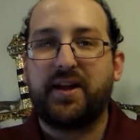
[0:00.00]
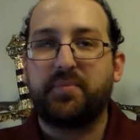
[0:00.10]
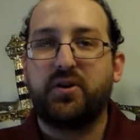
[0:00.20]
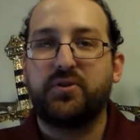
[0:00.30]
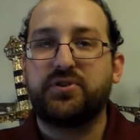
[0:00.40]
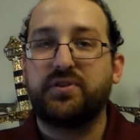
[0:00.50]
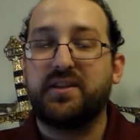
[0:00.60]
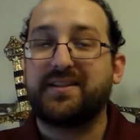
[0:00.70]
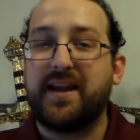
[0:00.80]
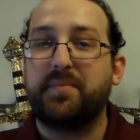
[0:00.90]
the game goes.
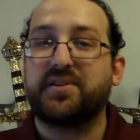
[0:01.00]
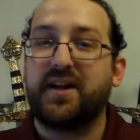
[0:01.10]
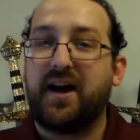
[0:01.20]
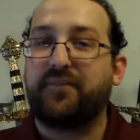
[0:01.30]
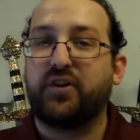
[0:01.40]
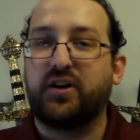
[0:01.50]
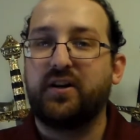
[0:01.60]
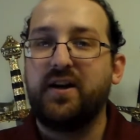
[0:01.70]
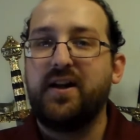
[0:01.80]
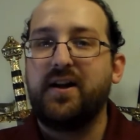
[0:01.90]
This game is not
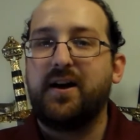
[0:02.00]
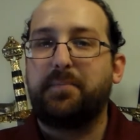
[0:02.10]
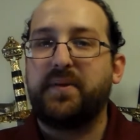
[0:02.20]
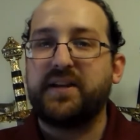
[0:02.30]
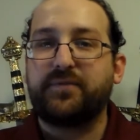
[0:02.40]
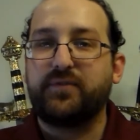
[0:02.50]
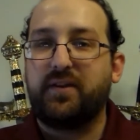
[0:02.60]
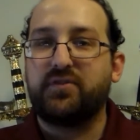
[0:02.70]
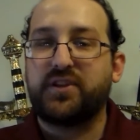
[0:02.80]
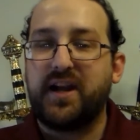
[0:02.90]
for a peace
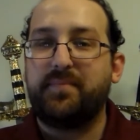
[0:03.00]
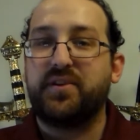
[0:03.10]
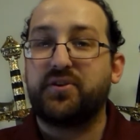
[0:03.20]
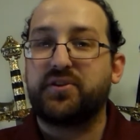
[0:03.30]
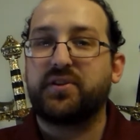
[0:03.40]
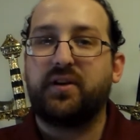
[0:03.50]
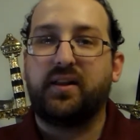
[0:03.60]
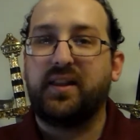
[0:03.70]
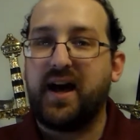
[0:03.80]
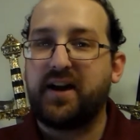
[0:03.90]
lovers game. There's
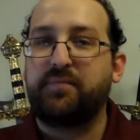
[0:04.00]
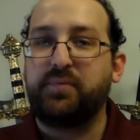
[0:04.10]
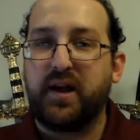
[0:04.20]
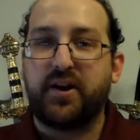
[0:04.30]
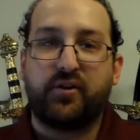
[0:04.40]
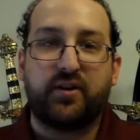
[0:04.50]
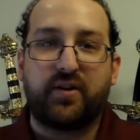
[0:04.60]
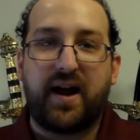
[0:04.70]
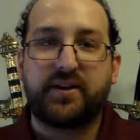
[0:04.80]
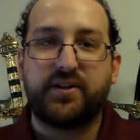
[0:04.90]
a lot of player
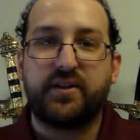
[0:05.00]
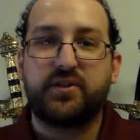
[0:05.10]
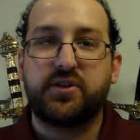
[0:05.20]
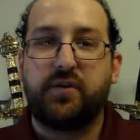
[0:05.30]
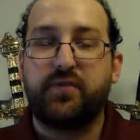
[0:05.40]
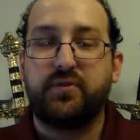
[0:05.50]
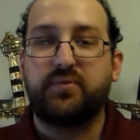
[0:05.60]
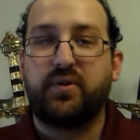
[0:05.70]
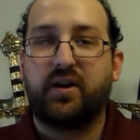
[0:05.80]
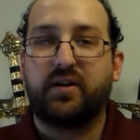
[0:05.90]
interaction, so if
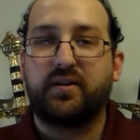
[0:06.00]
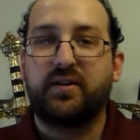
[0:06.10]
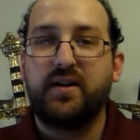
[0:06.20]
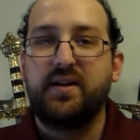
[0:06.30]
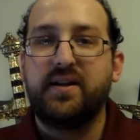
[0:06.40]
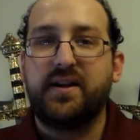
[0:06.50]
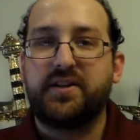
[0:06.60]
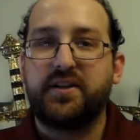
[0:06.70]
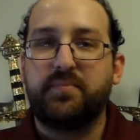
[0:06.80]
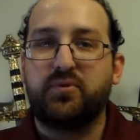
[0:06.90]
you are
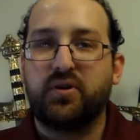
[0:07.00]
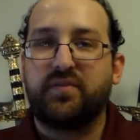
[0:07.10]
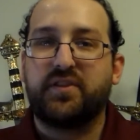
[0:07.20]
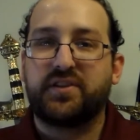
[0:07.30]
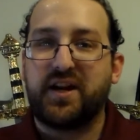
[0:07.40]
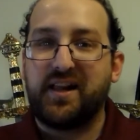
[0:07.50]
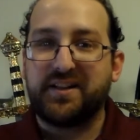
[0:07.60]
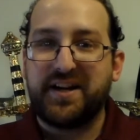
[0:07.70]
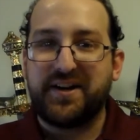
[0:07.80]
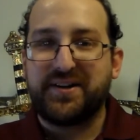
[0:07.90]
into more of the
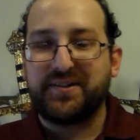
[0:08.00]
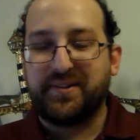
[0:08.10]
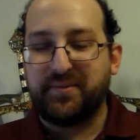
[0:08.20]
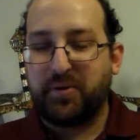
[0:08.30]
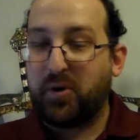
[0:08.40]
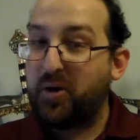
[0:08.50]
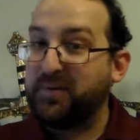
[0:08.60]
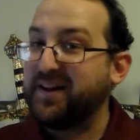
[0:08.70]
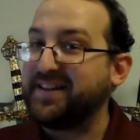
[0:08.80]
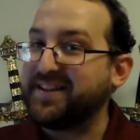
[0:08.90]
solitaire, we're all
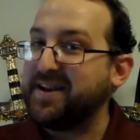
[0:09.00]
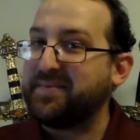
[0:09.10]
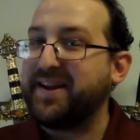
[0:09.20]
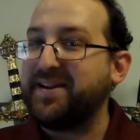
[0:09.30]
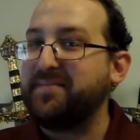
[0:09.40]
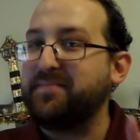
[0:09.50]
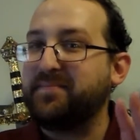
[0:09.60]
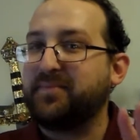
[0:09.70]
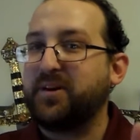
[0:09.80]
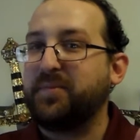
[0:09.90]
playing the same
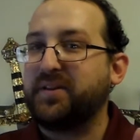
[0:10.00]
game,